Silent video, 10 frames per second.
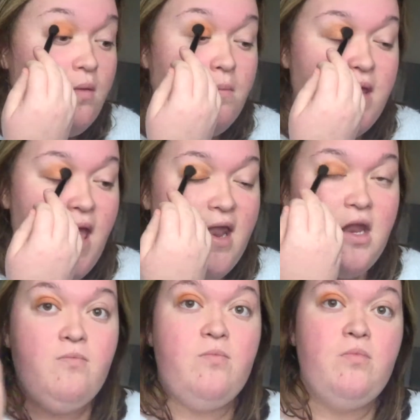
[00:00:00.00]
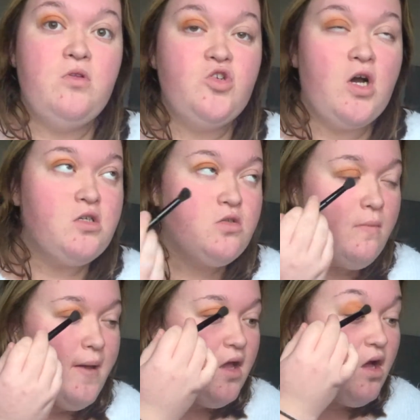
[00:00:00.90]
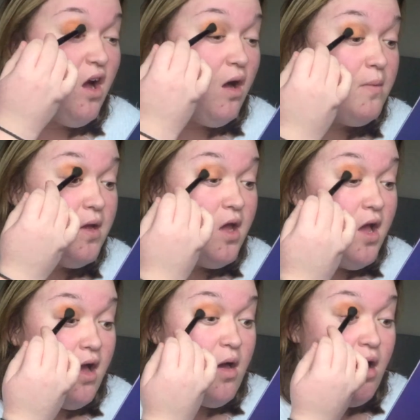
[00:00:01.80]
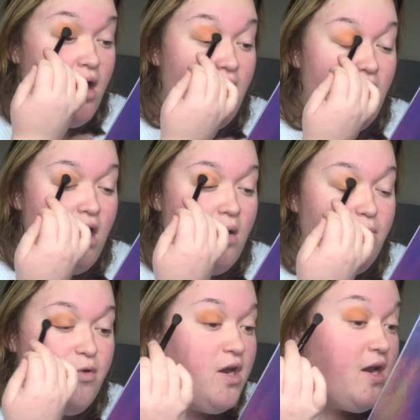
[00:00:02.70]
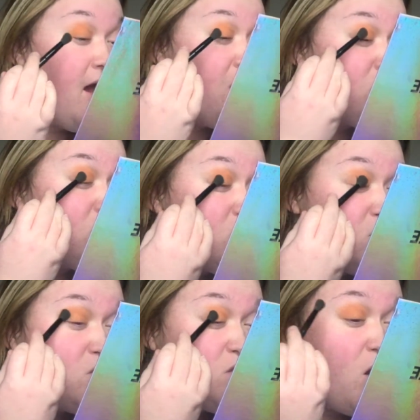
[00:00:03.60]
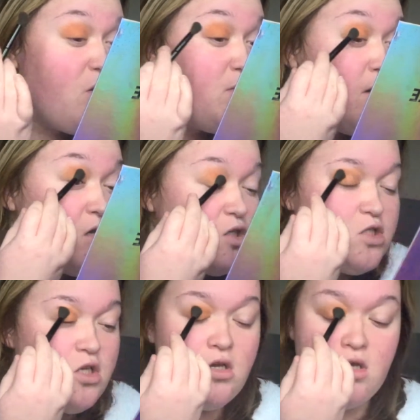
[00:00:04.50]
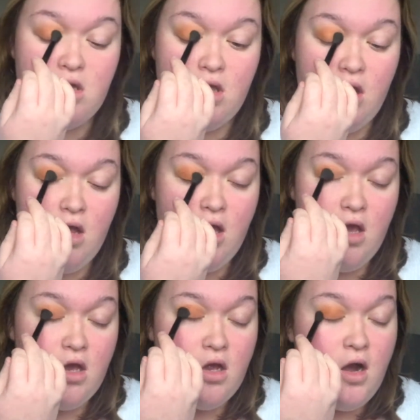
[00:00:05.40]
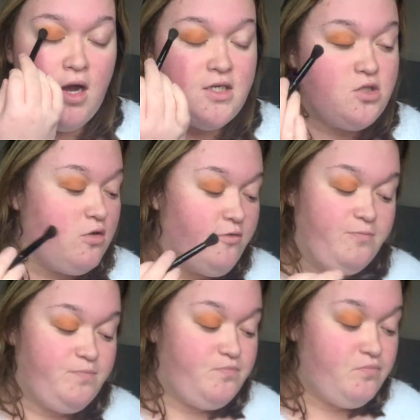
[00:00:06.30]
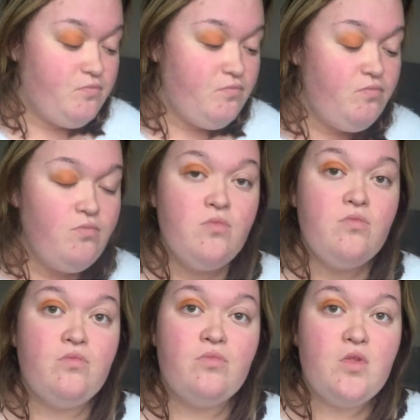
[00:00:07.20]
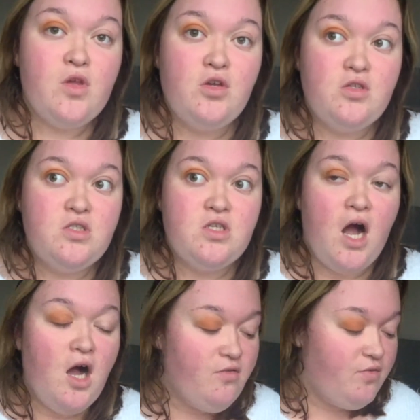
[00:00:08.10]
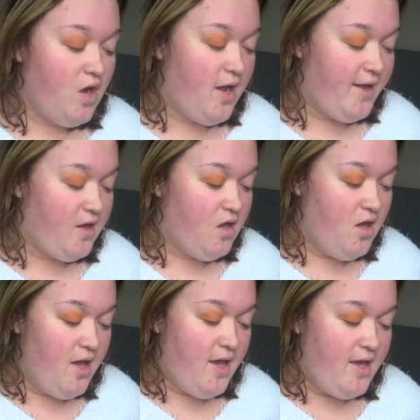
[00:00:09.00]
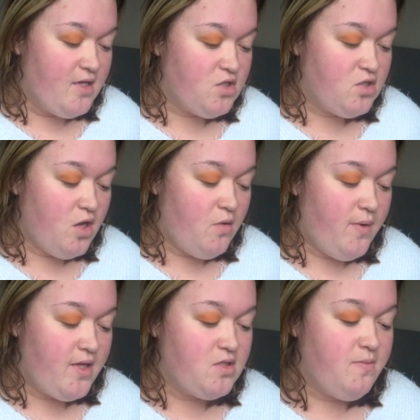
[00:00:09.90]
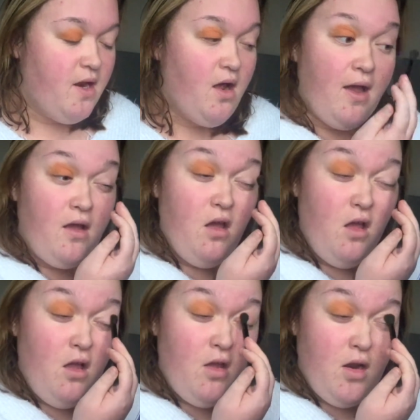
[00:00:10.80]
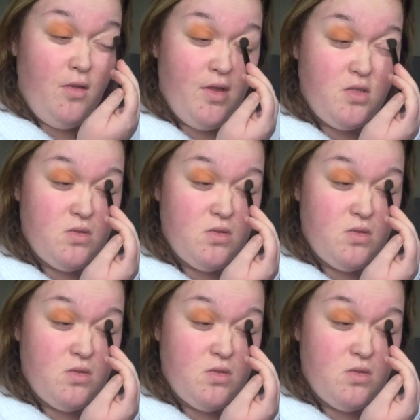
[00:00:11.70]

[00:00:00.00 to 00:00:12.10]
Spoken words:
But yeah, the drugstore makeup are bringing out so much kind of good stuff. Like, it's so weird to be like, you know, this